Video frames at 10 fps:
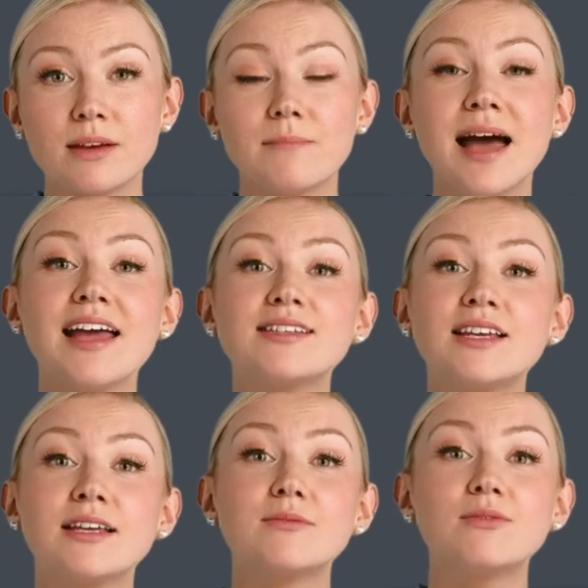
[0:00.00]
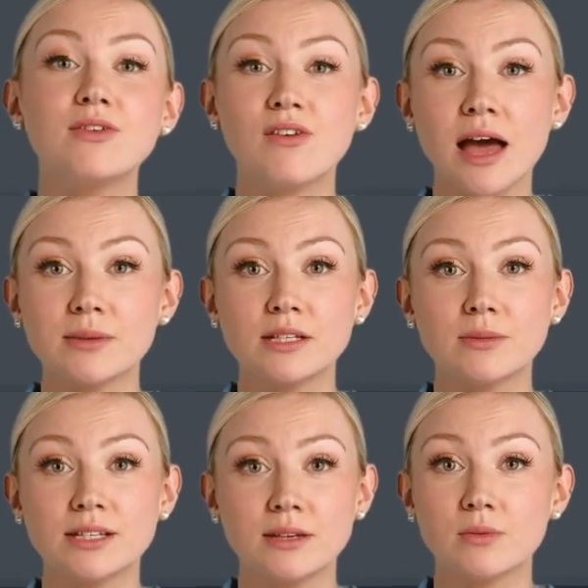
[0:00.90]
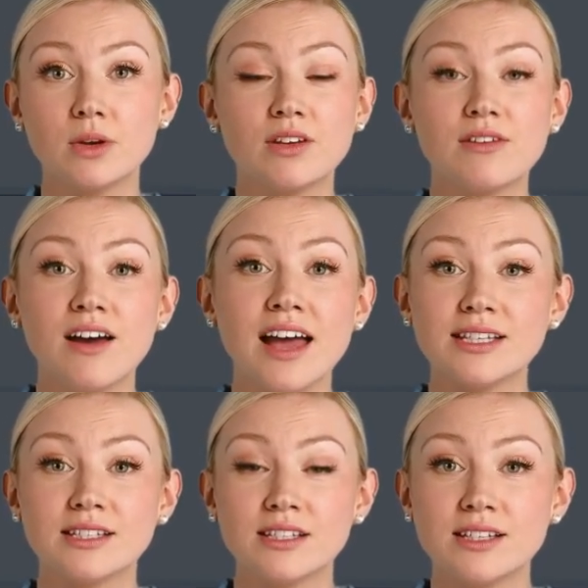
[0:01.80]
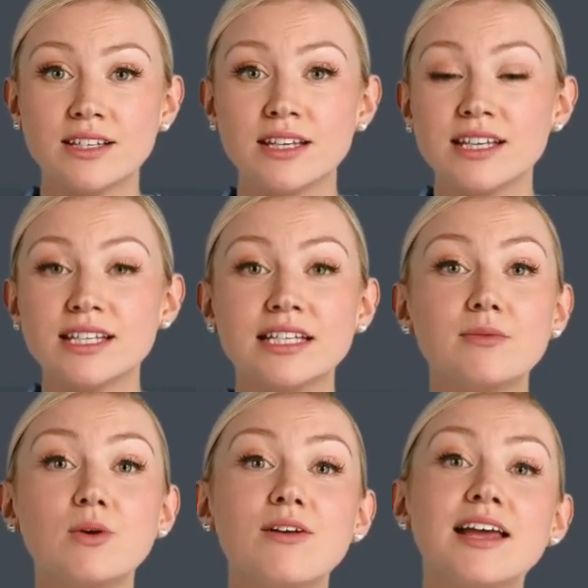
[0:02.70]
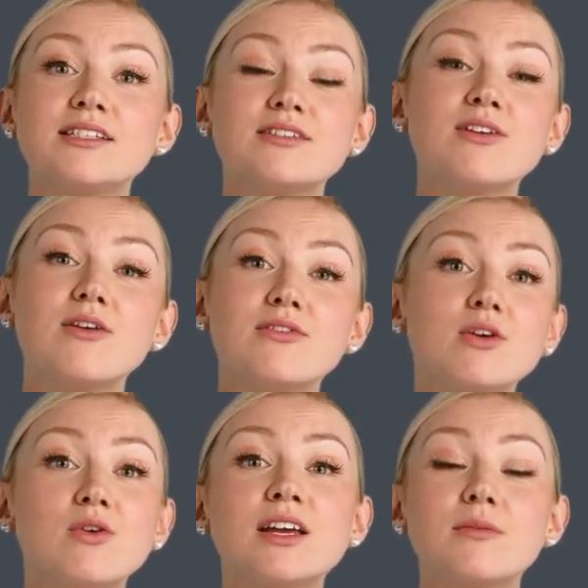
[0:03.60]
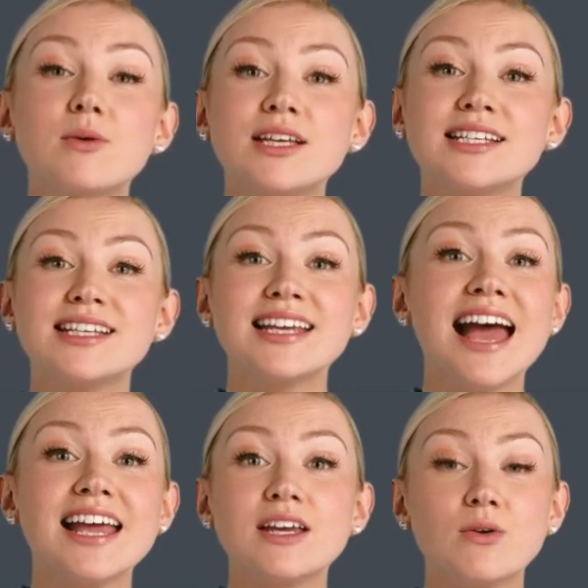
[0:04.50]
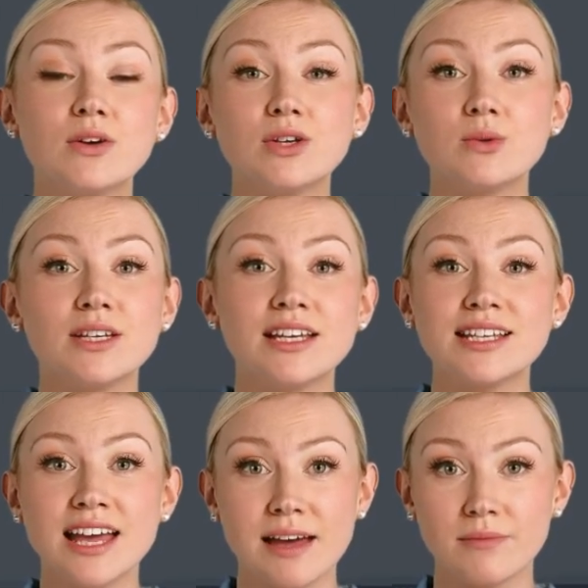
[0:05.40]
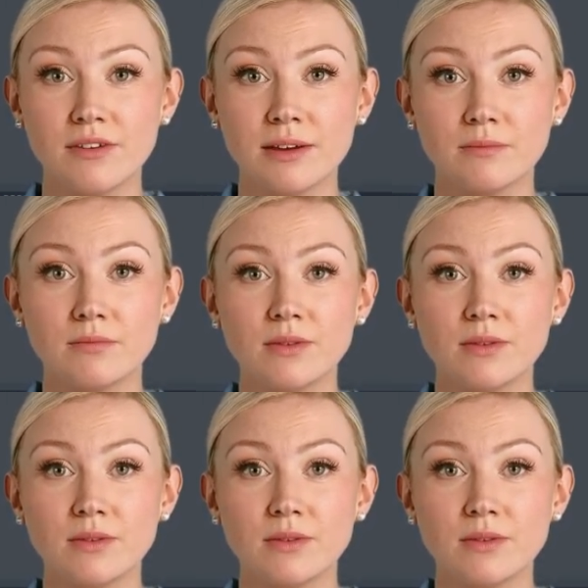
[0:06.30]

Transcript: path type, the rounds can be simple or advanced. Simple rounds involve recording points in any order within a time frame.